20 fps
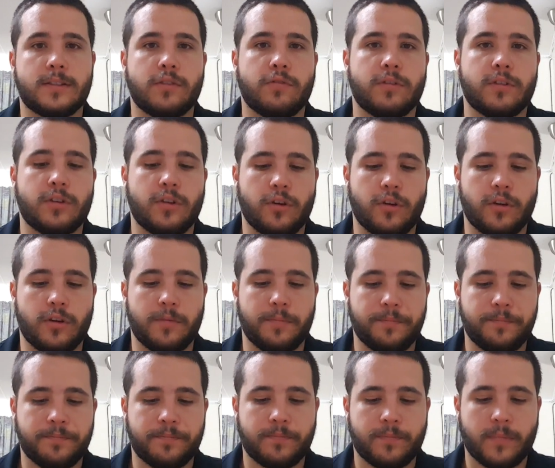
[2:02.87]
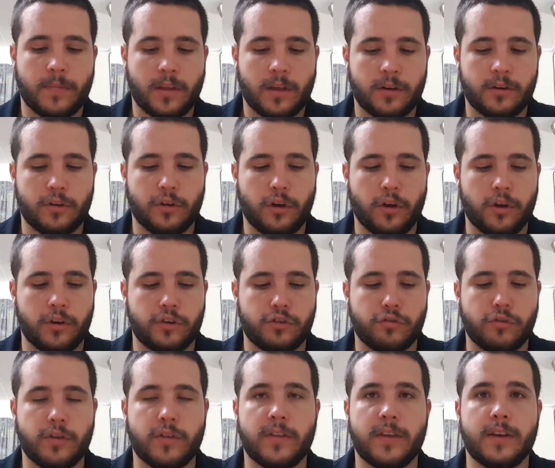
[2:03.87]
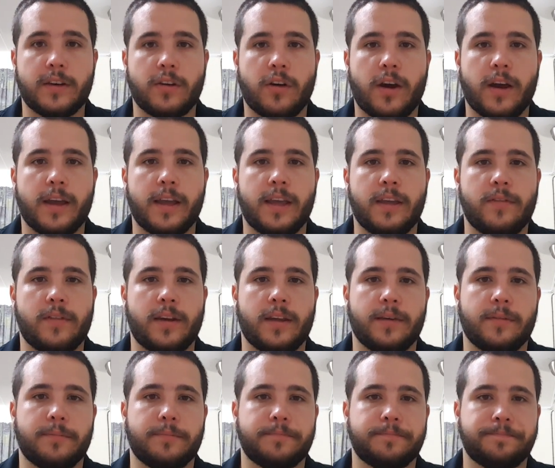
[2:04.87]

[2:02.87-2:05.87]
to return to her during the entire evening.